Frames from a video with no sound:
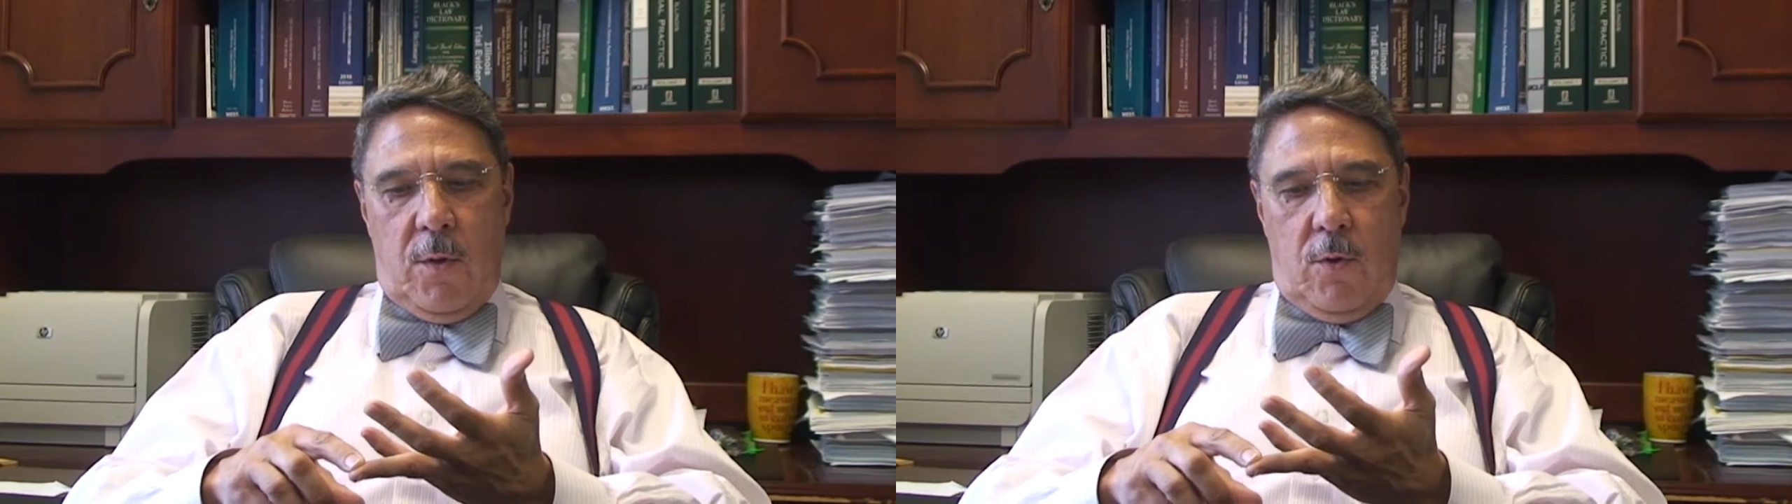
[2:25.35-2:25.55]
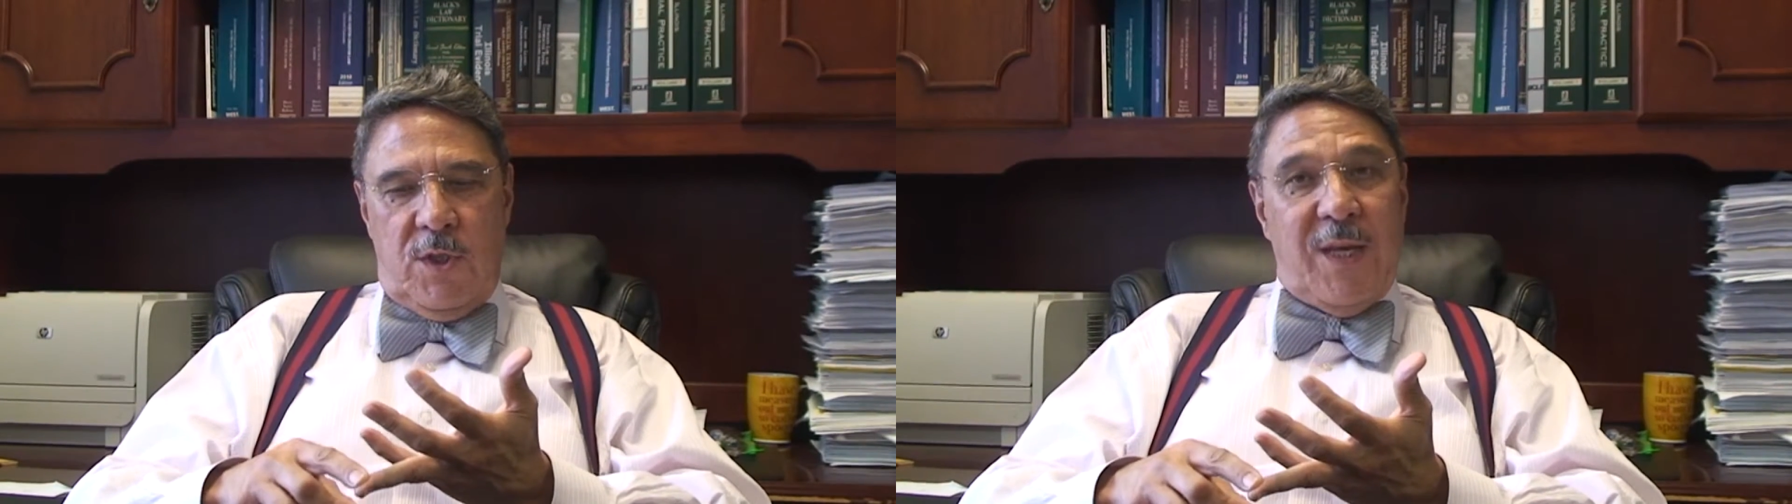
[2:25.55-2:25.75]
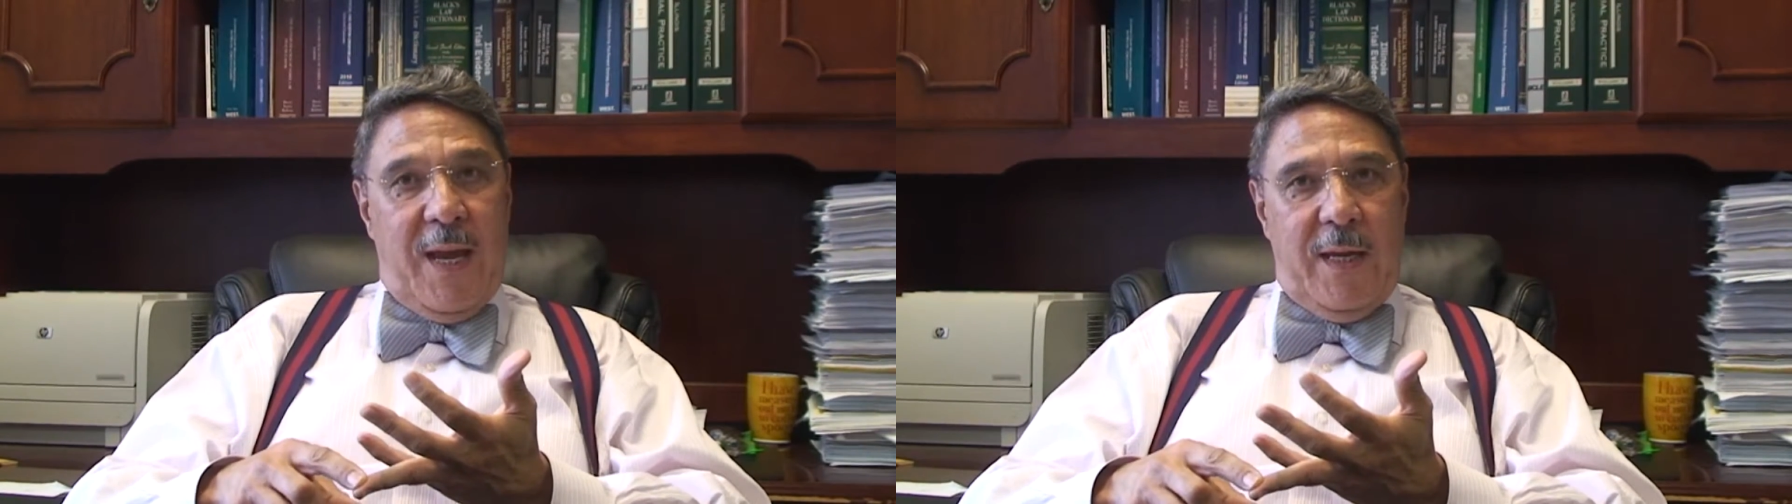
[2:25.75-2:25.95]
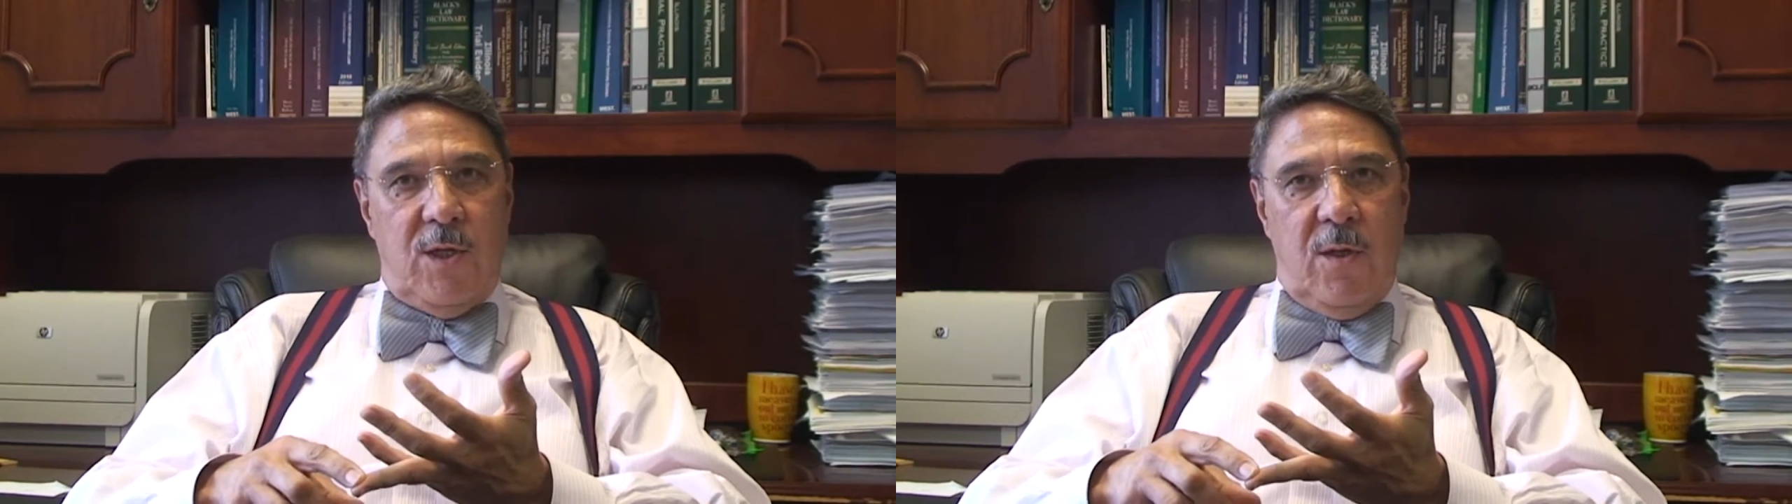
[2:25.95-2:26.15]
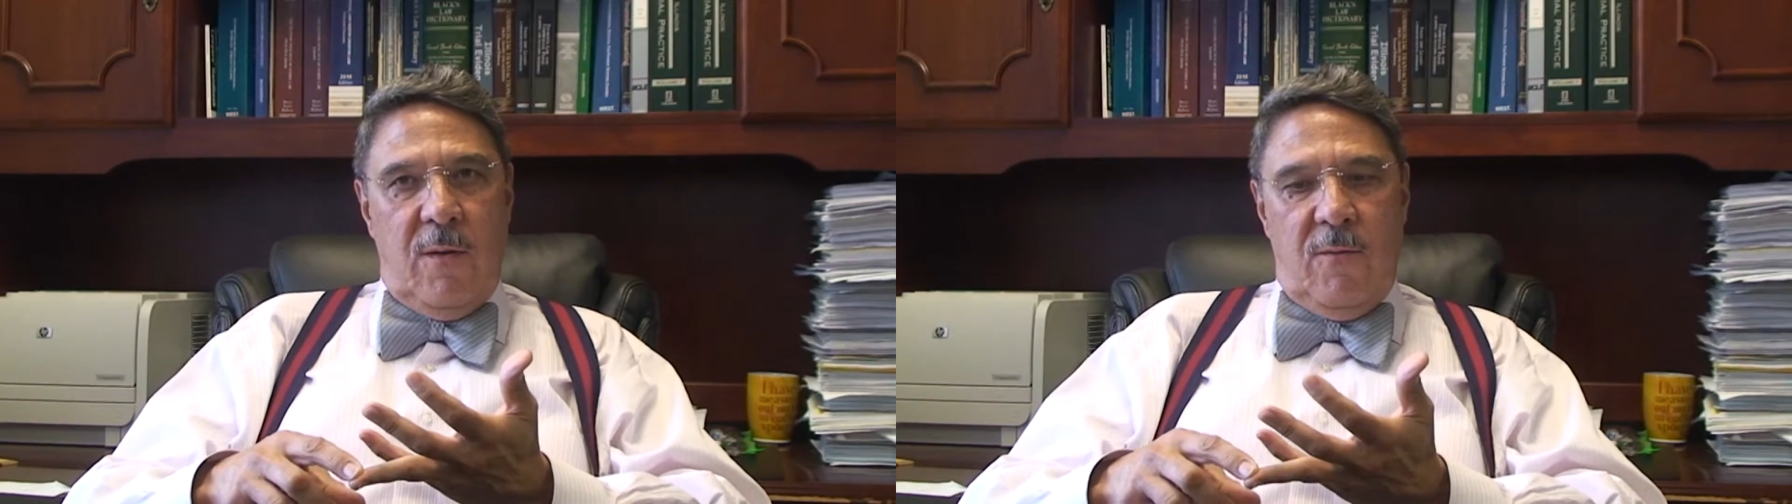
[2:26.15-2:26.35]
or
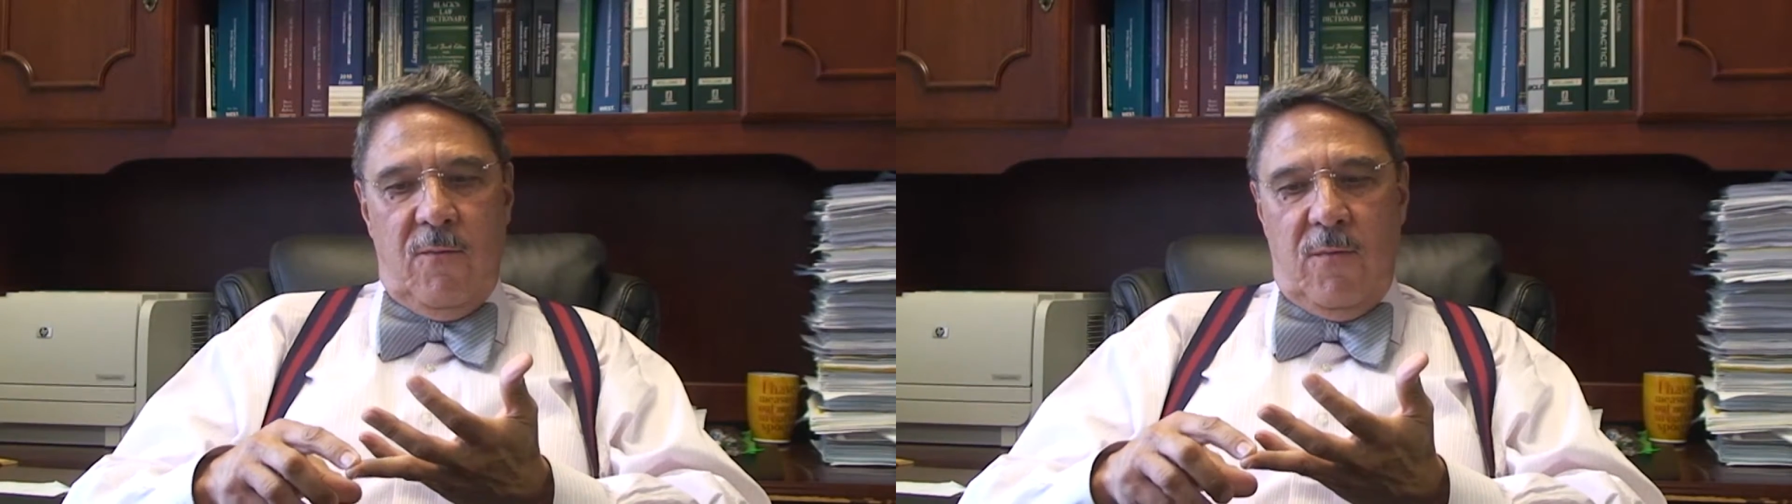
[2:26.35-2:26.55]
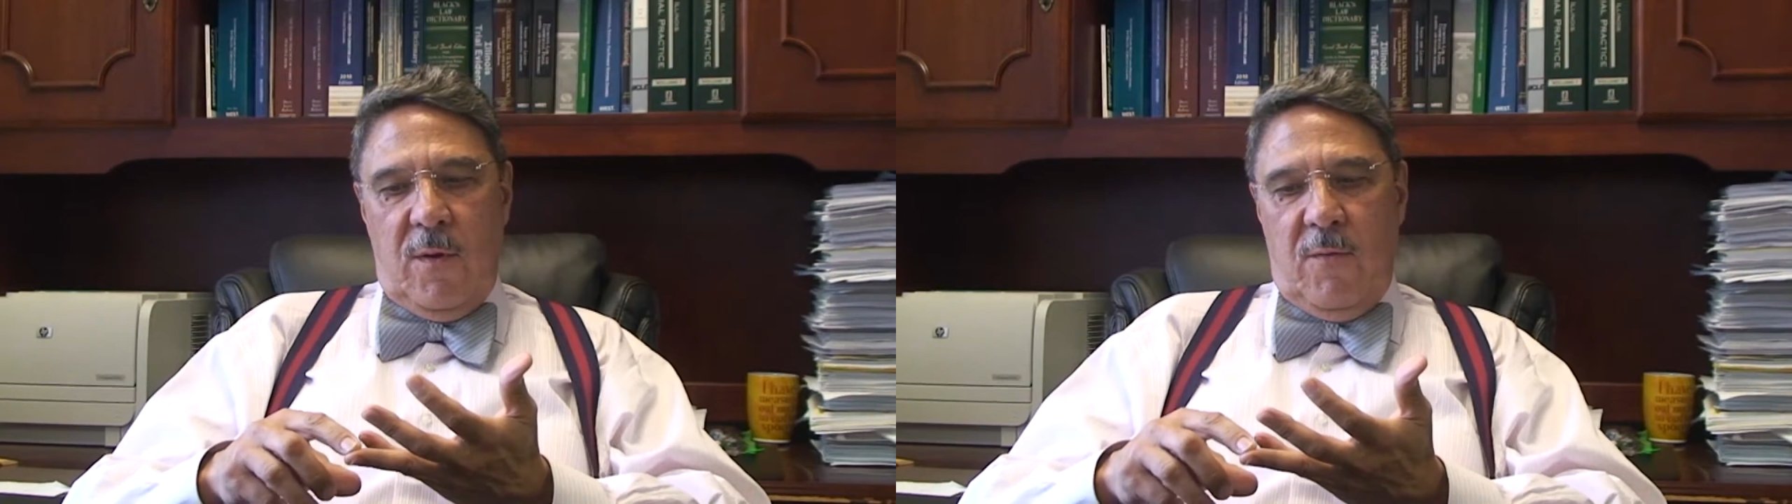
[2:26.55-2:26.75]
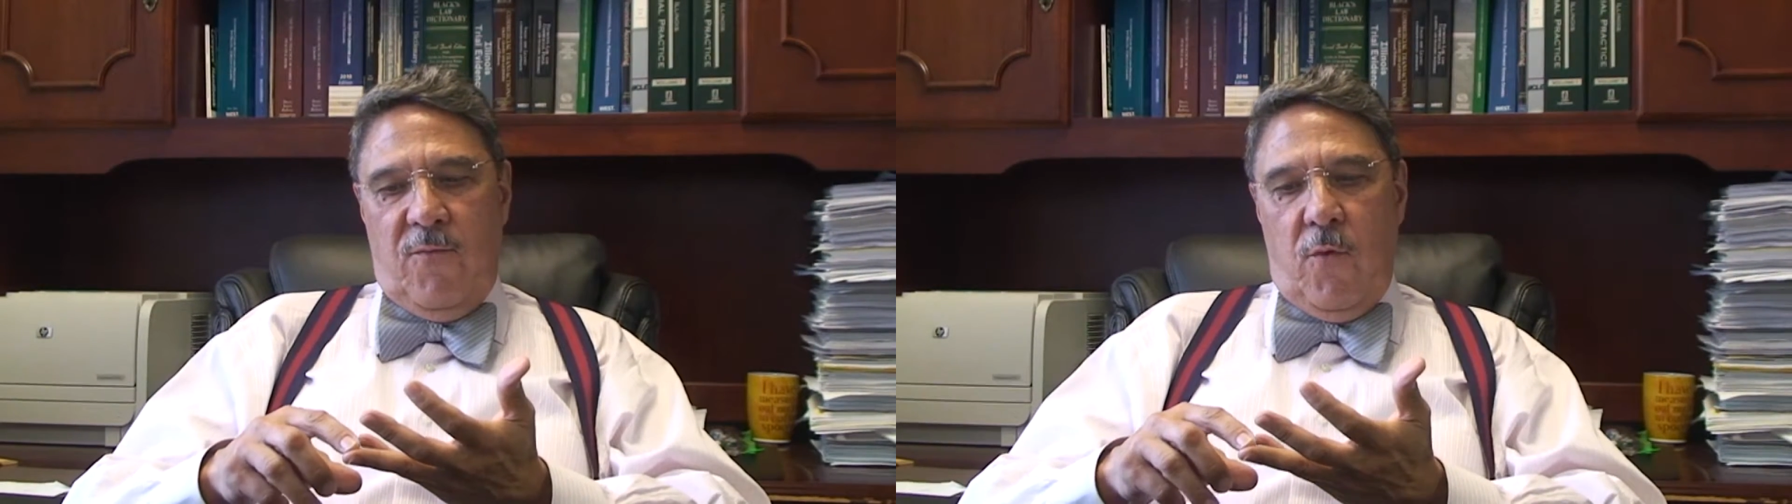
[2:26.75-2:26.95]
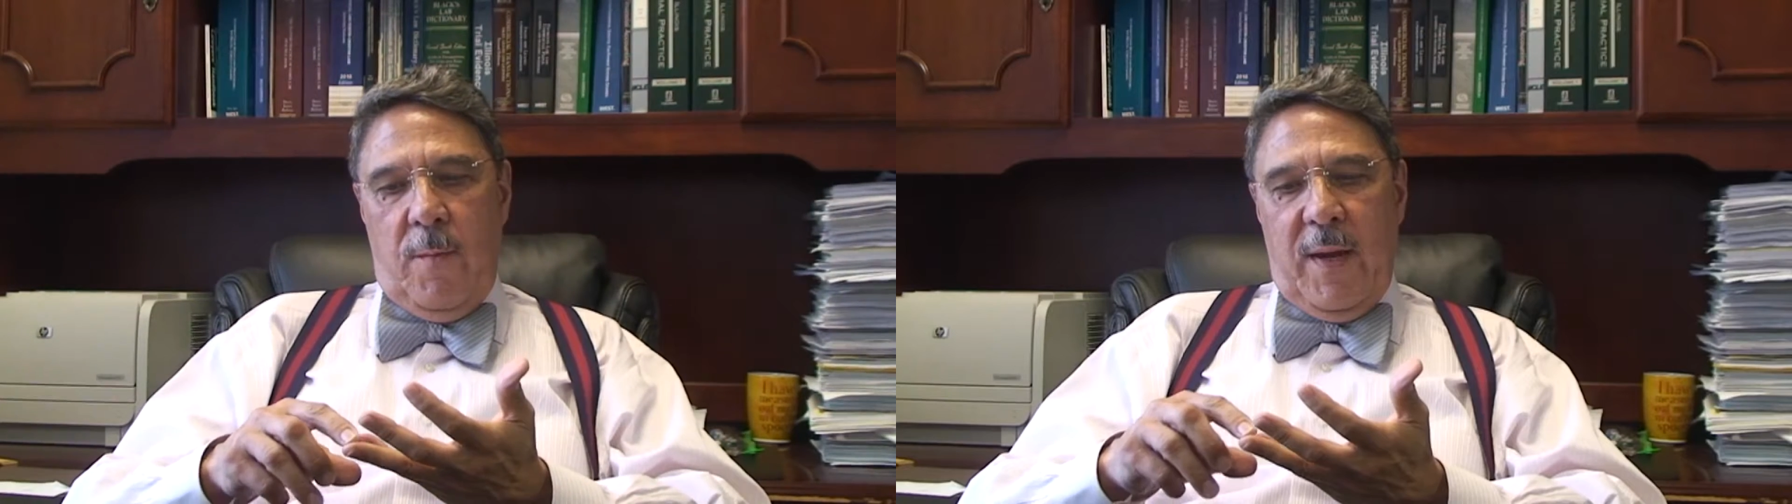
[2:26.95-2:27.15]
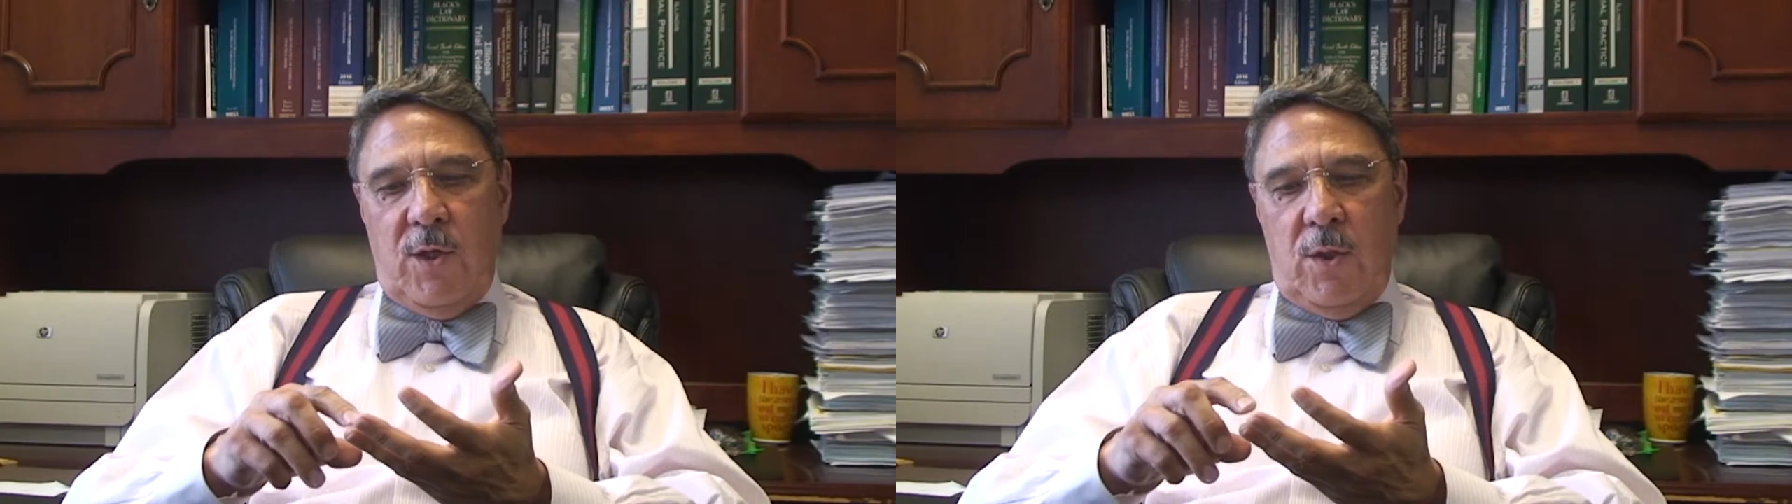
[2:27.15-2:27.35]
stage of
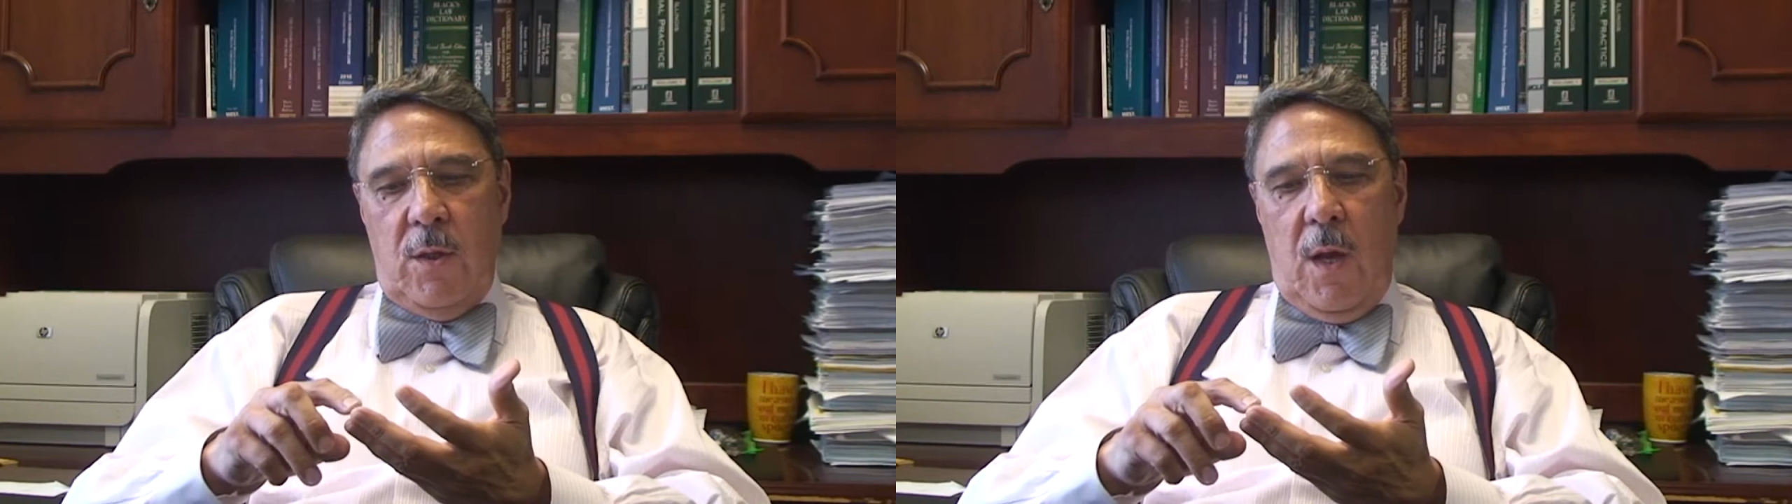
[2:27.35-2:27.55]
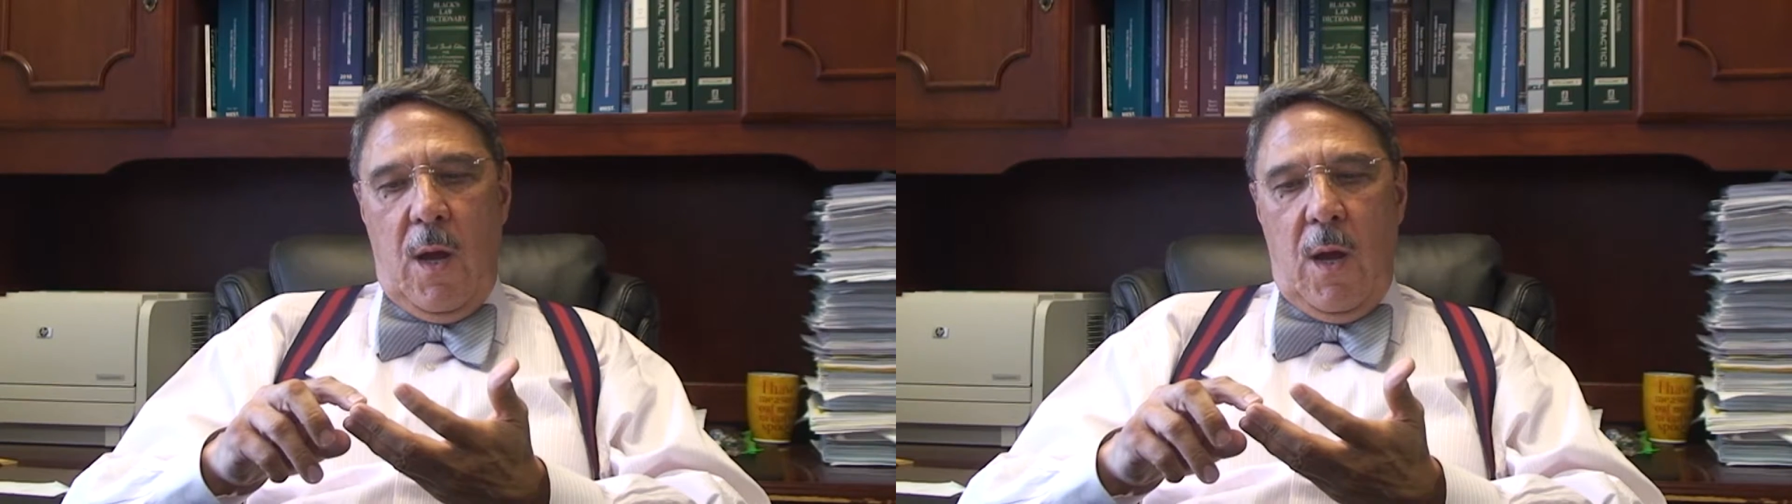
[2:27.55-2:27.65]
formation,